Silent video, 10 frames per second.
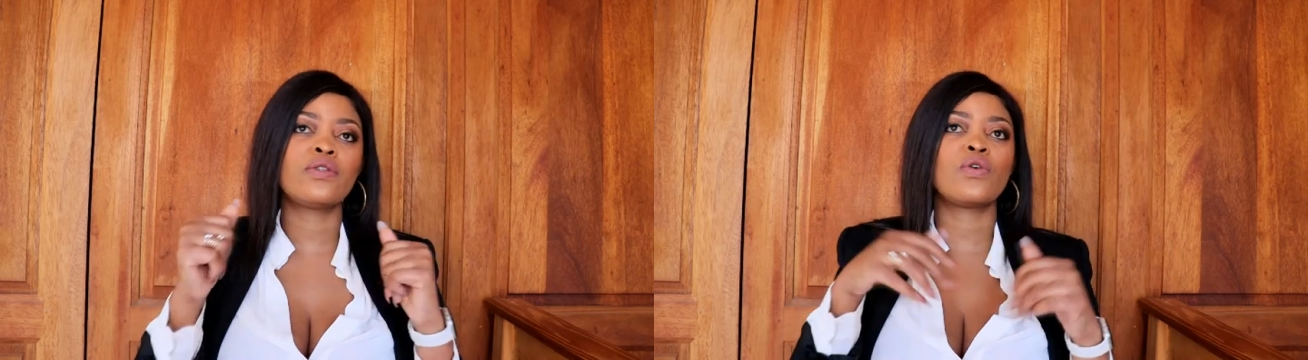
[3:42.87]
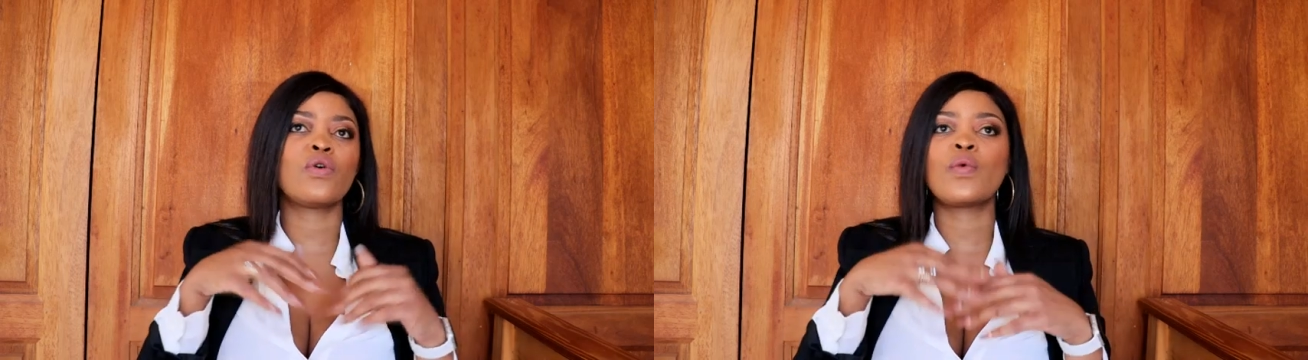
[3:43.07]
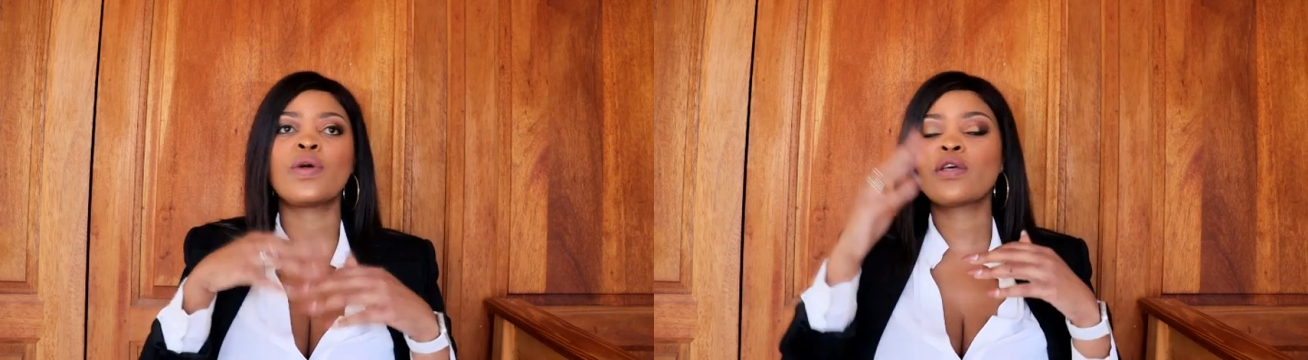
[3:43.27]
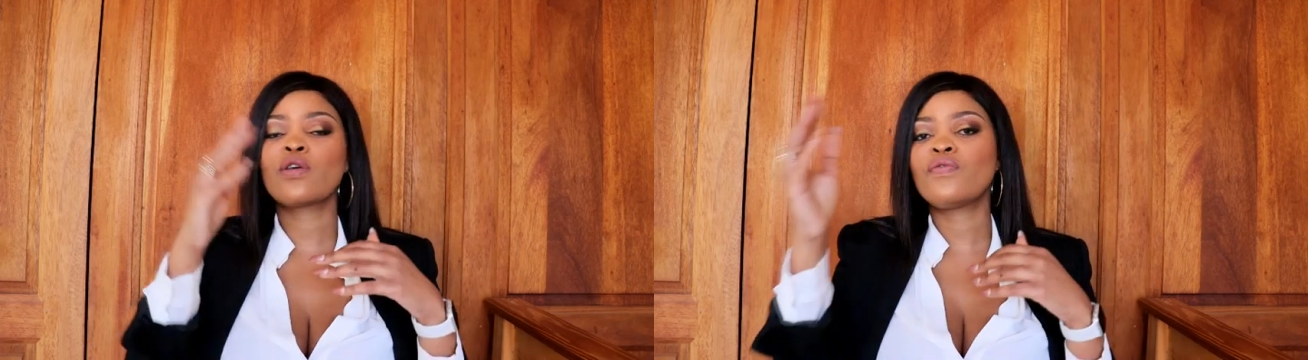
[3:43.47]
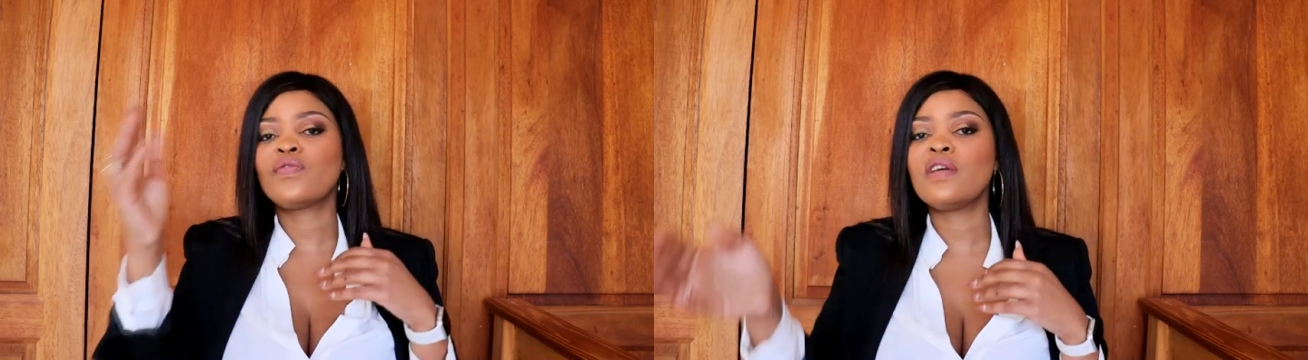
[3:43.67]
whether
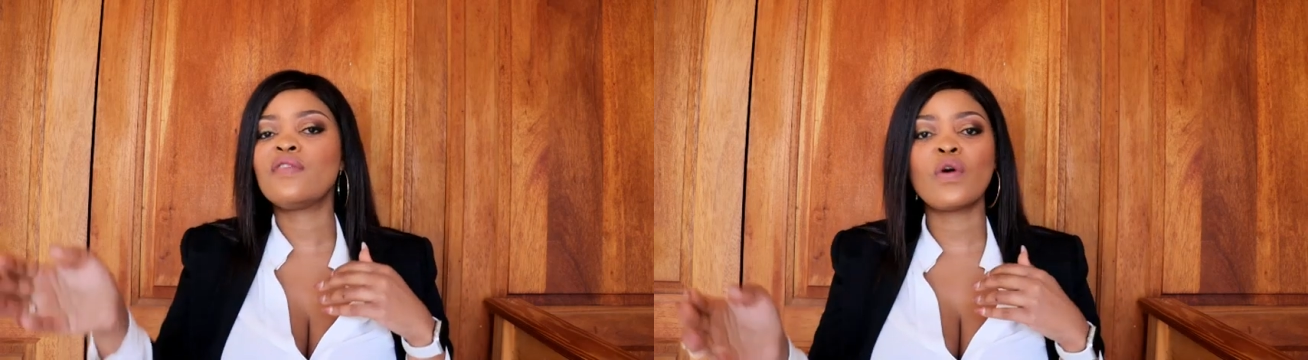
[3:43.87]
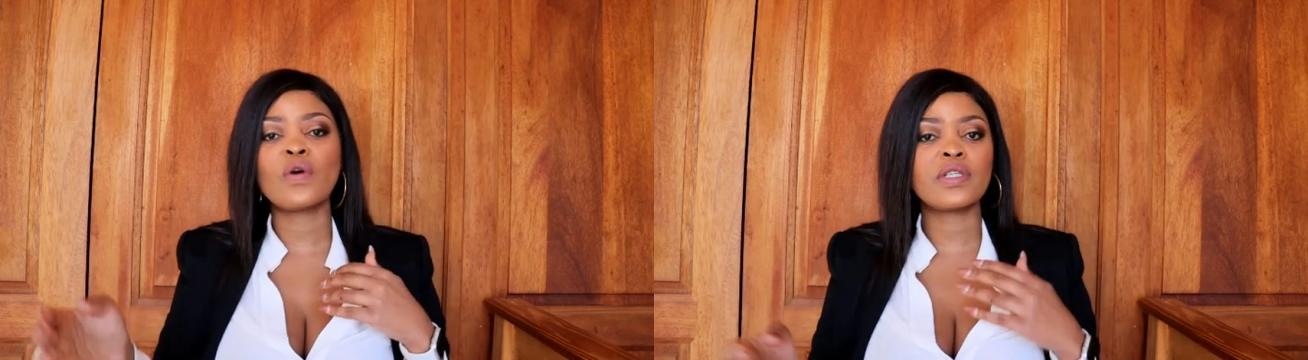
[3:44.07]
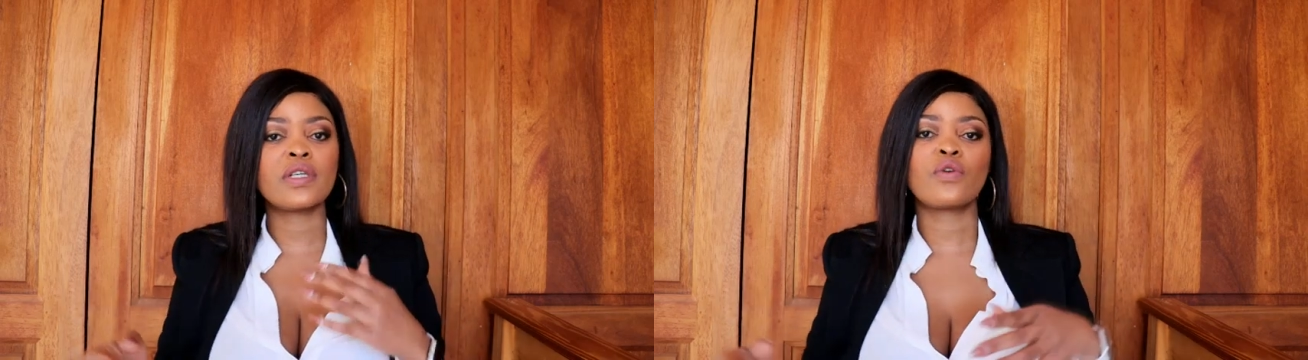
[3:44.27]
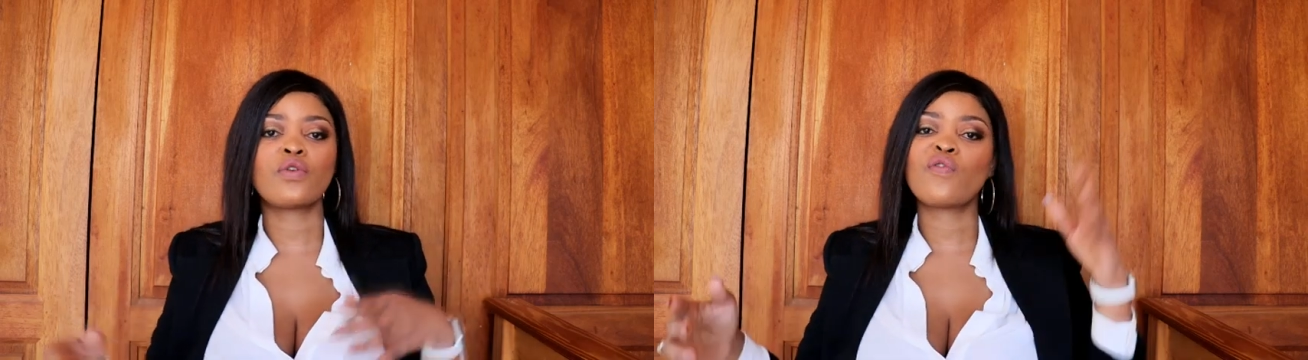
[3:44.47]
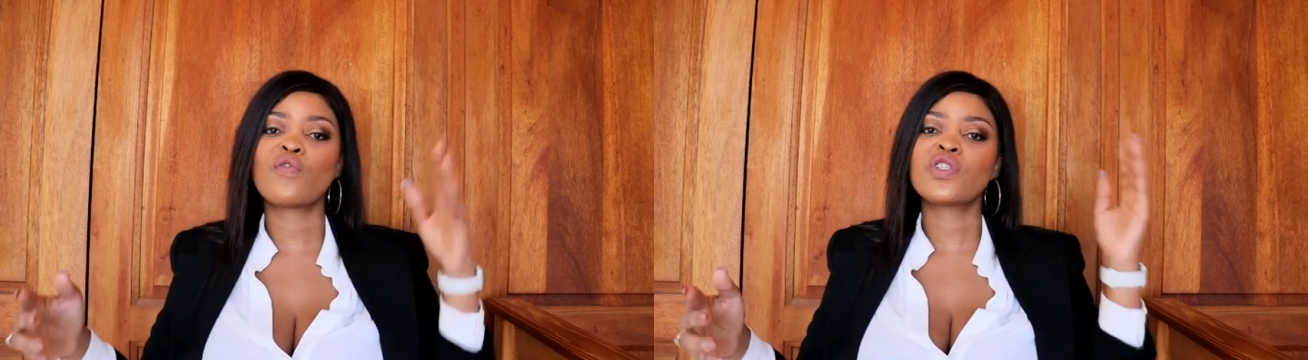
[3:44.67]
you've defaulted on
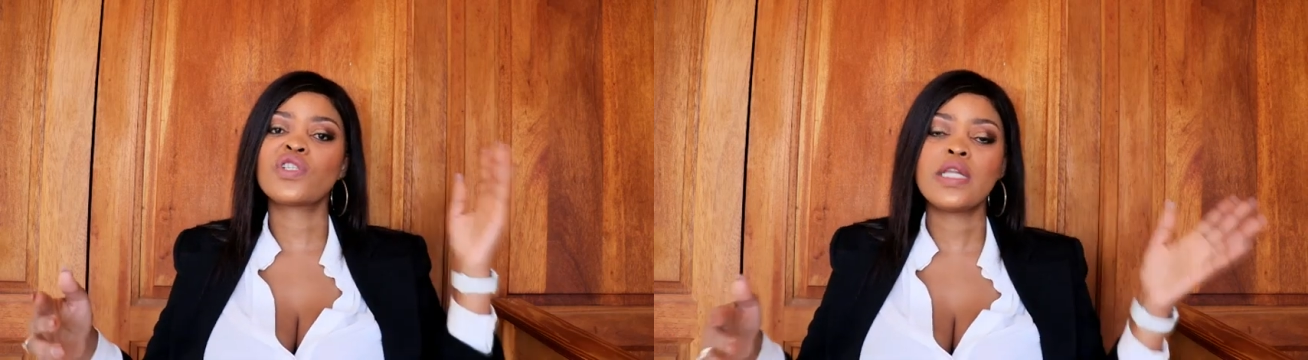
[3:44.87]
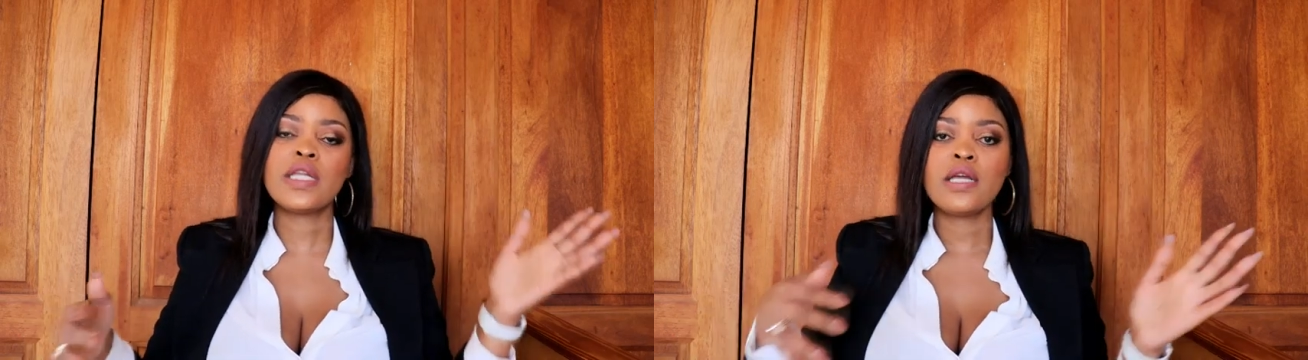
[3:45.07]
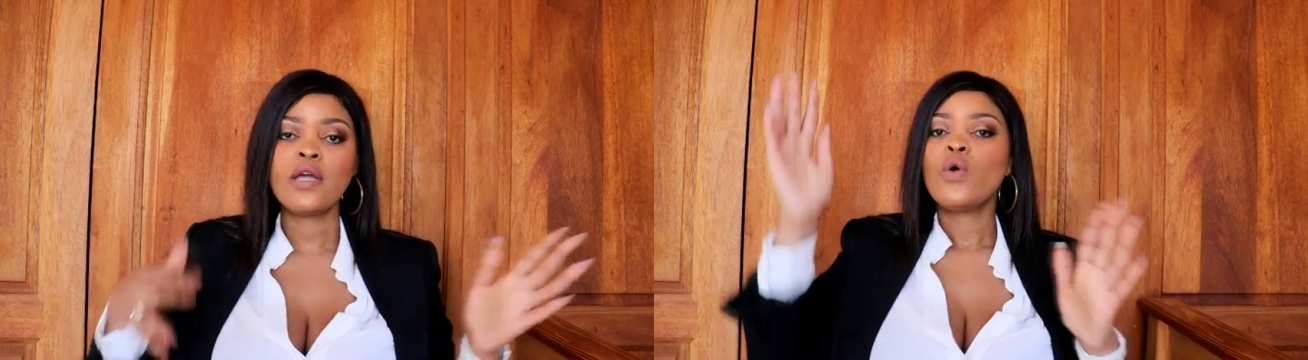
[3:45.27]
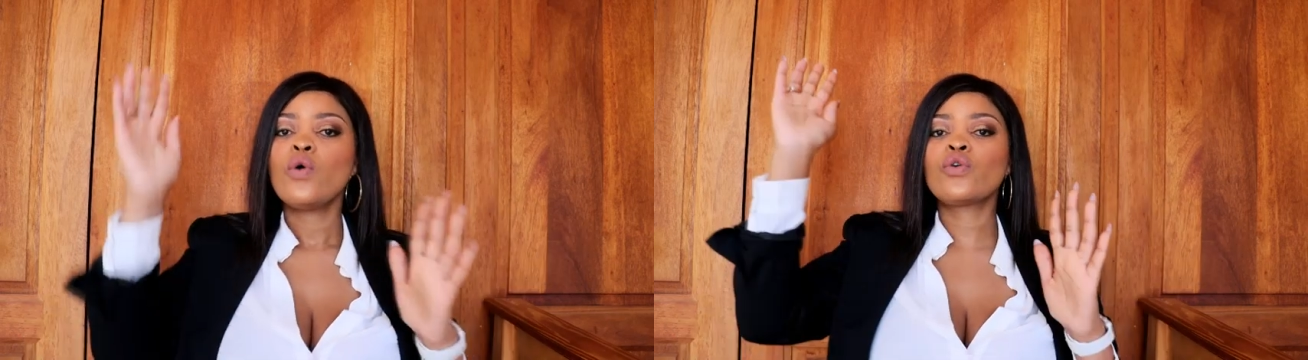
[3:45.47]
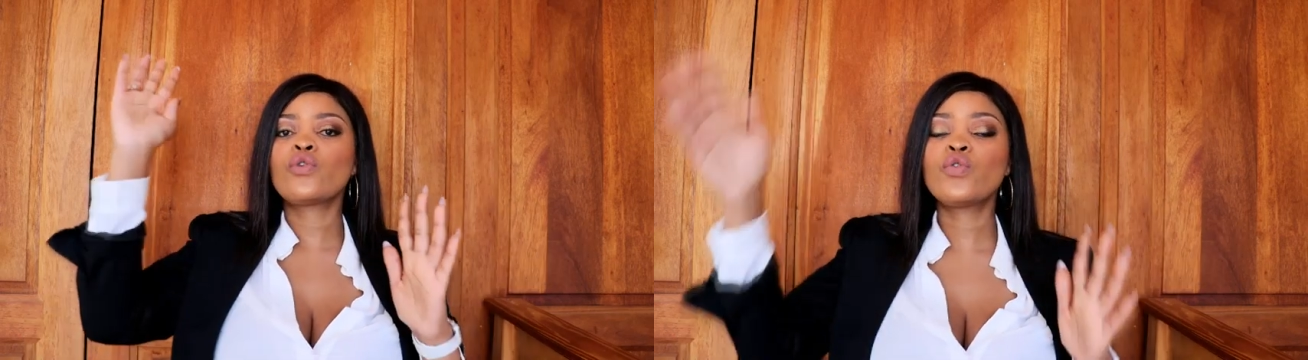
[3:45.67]
your Foschini,
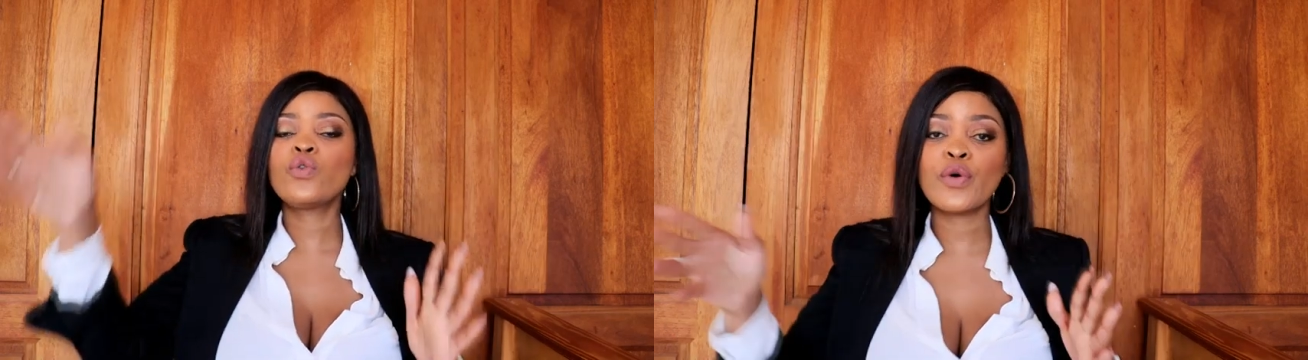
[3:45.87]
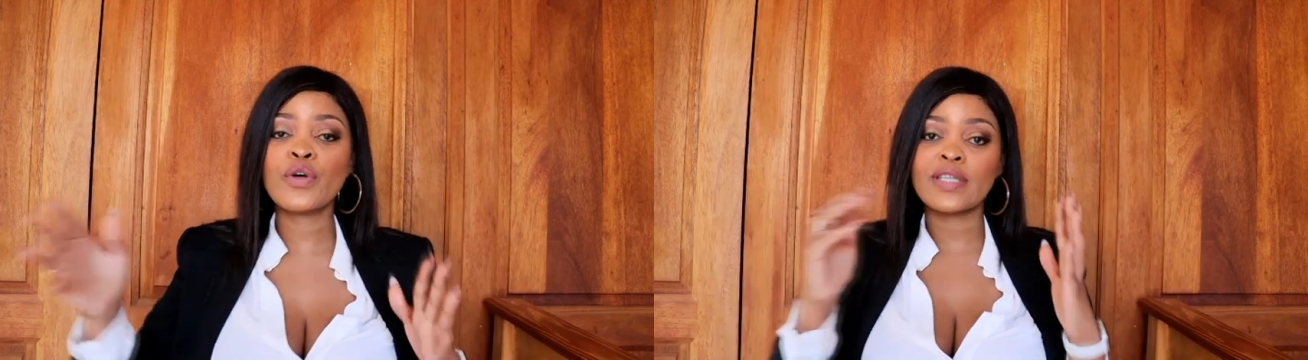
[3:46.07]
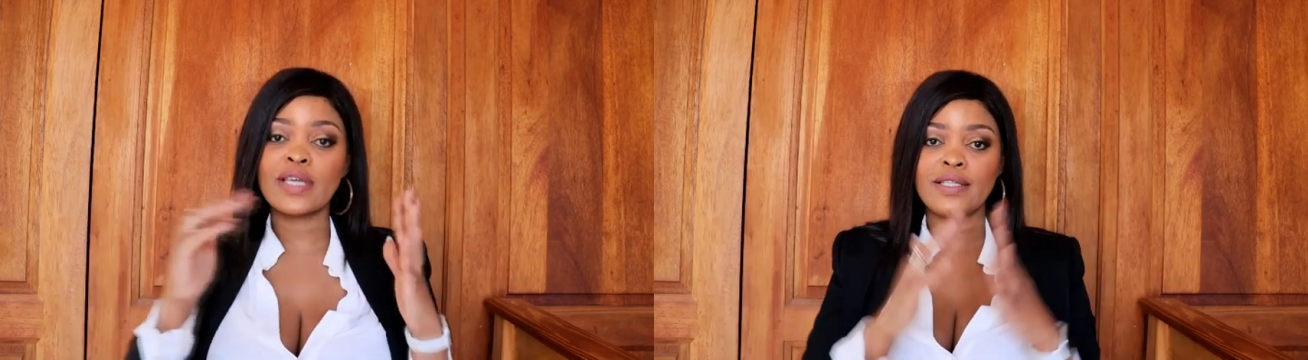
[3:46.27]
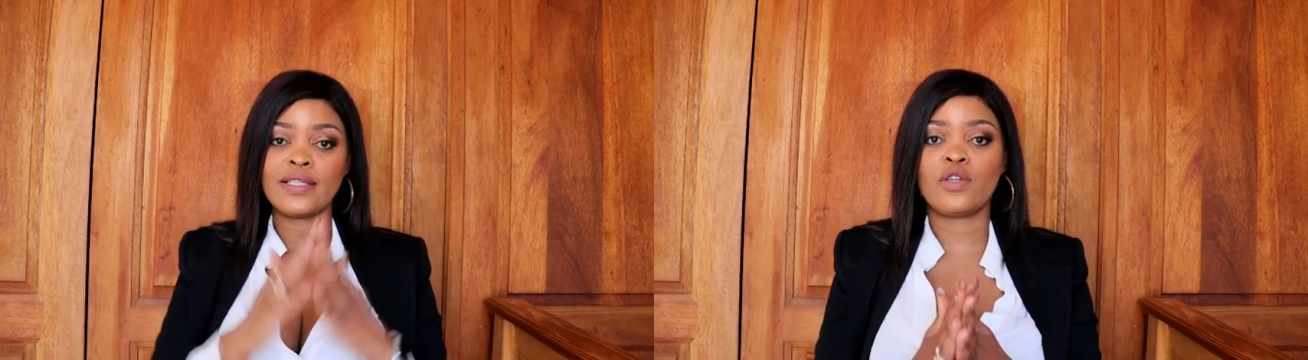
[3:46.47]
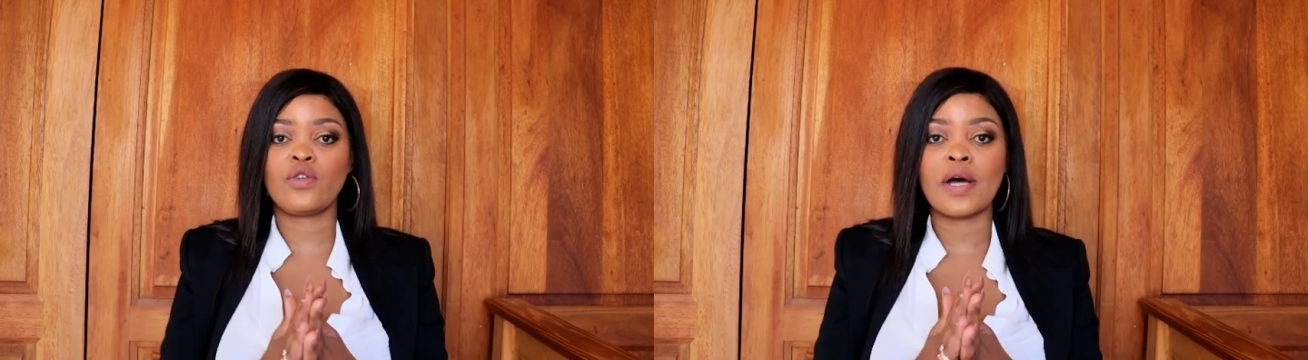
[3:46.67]
your Insurers,
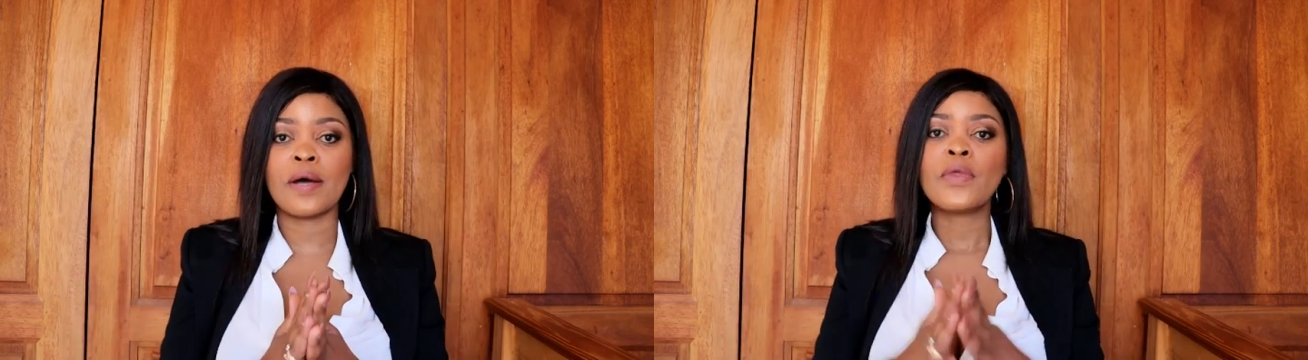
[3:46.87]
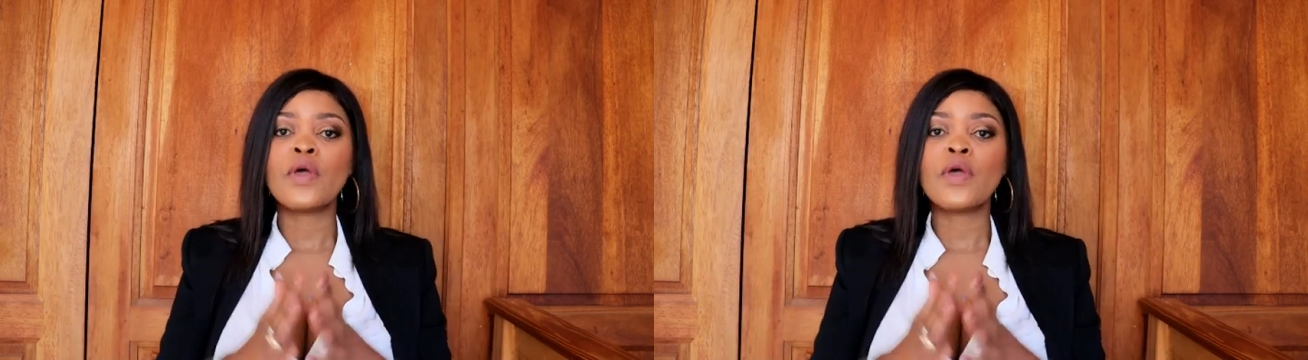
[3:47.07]
etc.